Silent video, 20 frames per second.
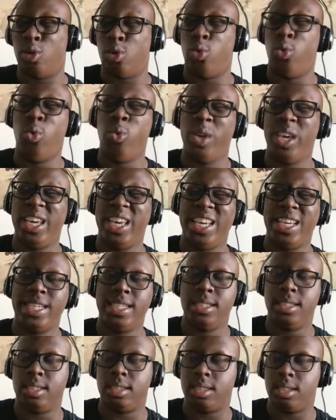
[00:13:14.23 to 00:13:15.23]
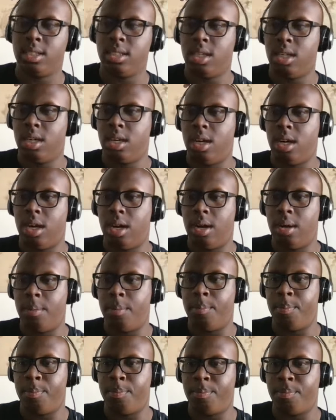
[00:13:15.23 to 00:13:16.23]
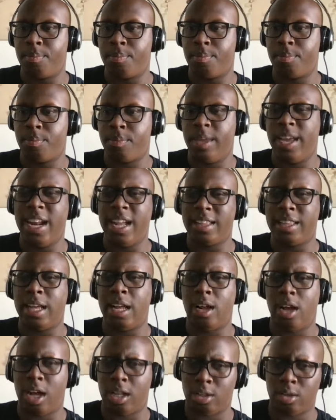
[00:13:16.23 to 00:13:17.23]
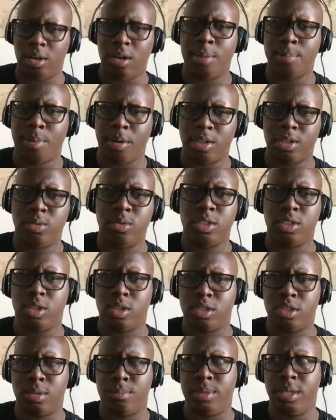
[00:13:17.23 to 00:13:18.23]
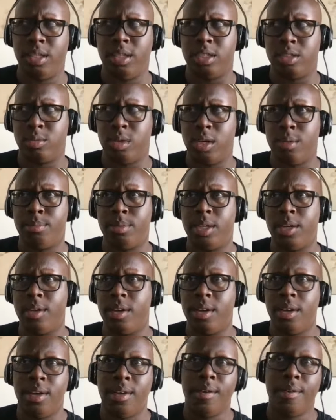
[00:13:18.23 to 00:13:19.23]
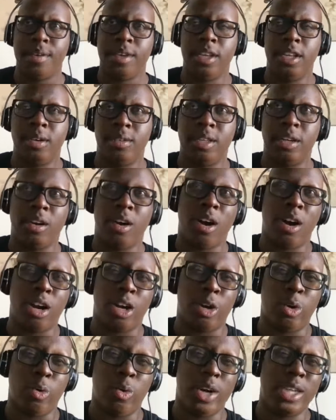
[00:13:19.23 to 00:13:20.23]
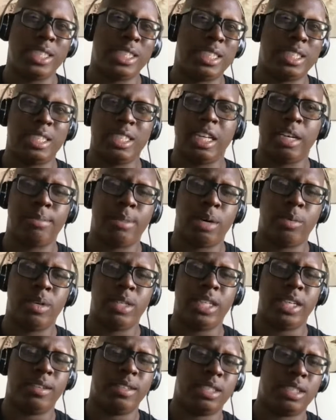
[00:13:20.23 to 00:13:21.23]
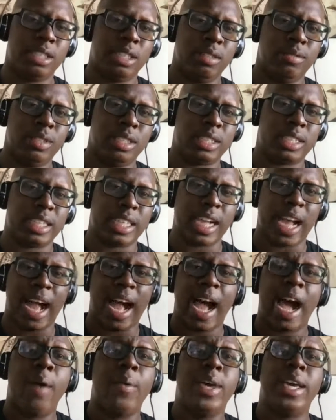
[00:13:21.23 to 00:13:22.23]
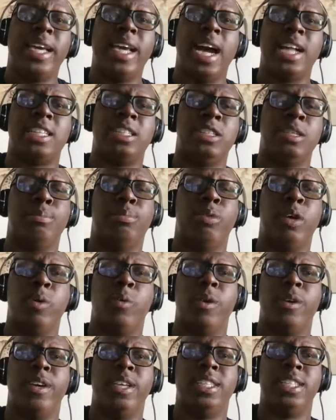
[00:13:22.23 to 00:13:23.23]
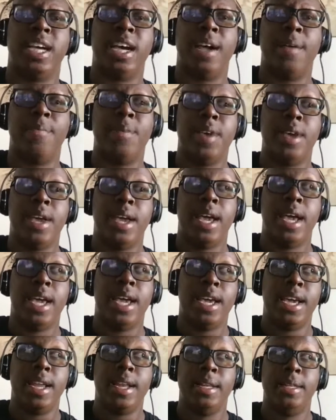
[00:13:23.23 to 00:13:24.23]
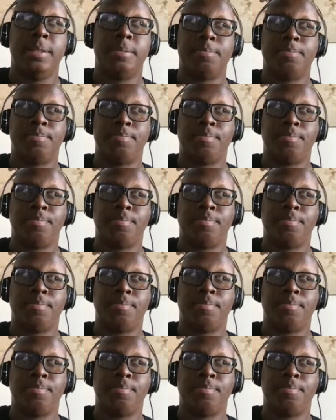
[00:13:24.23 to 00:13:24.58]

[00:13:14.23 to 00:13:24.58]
who he is. And I thought in part two is also ability as well. But there are questions to think about with Darren Till, just like how he got to the point where he's at. And